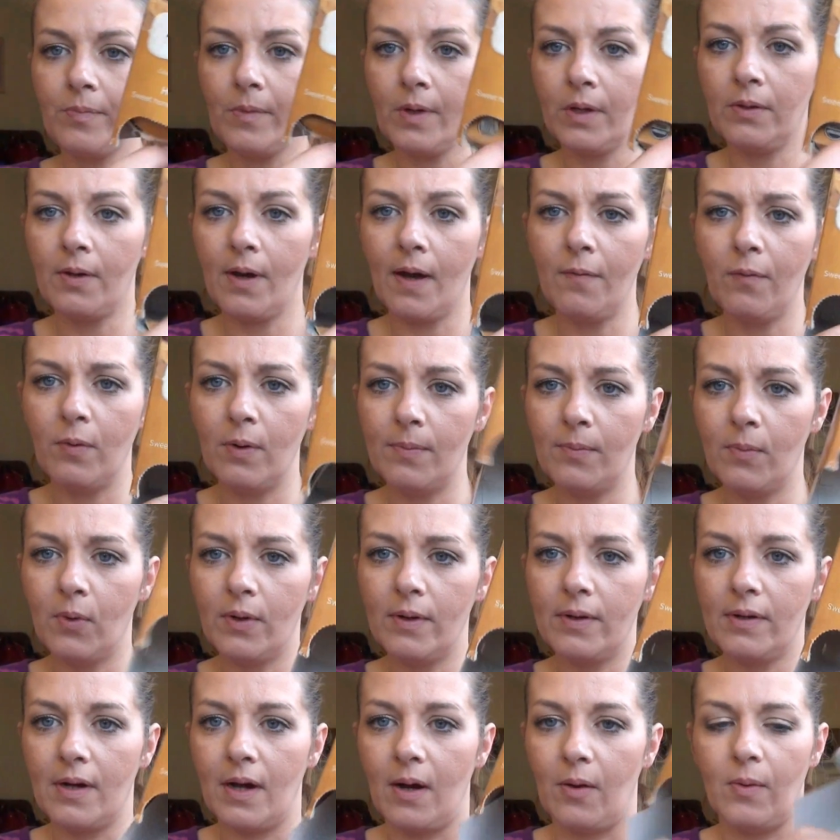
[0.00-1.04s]
Do I have one more?
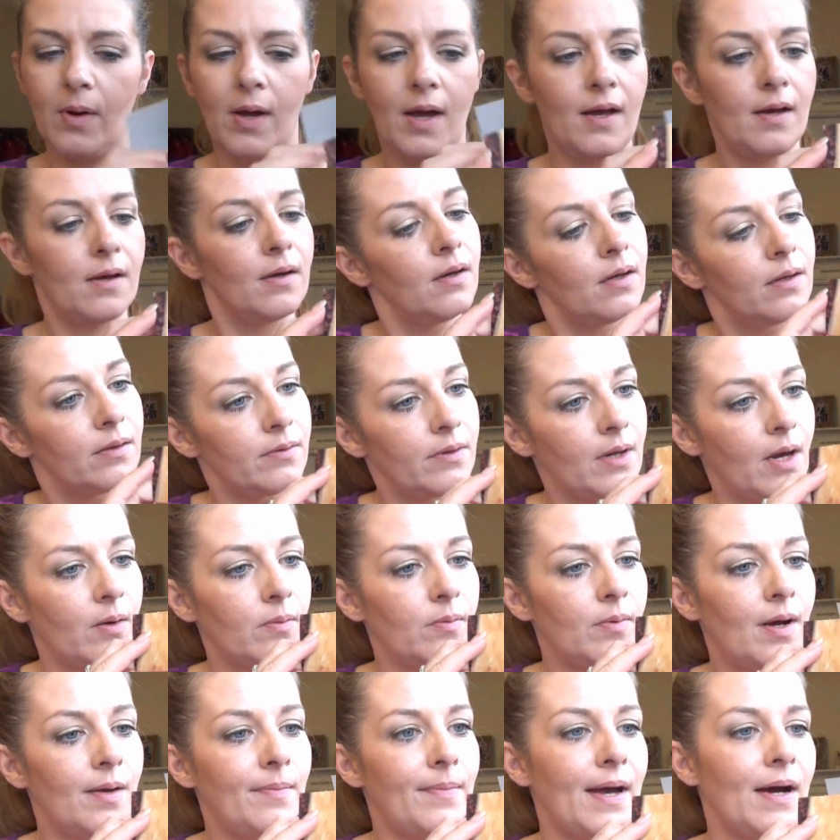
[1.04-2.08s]
No. No,
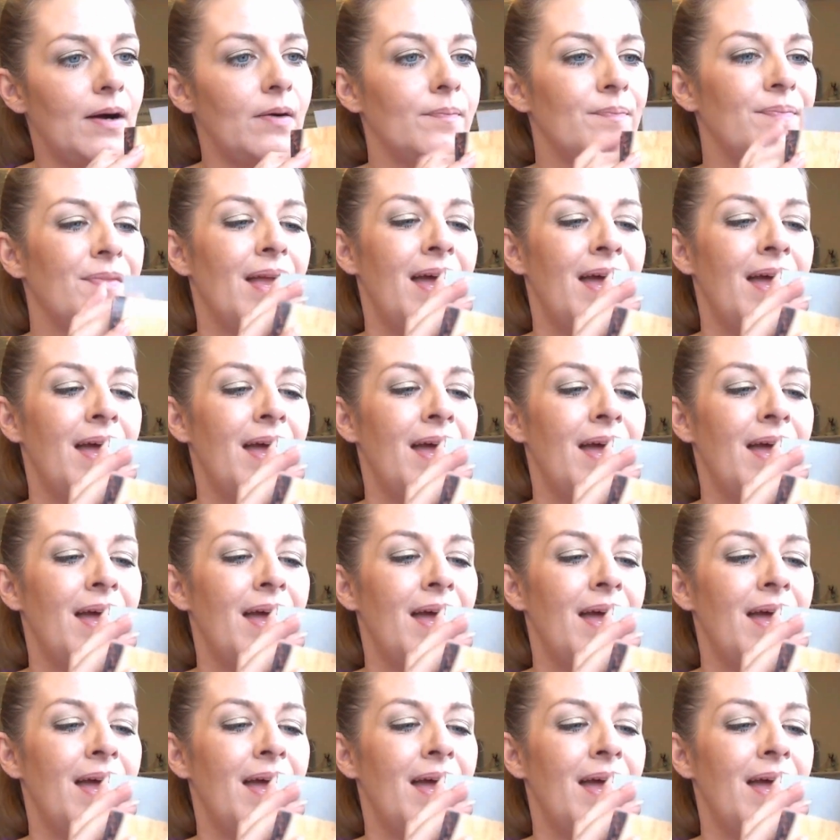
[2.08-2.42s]
I'm out.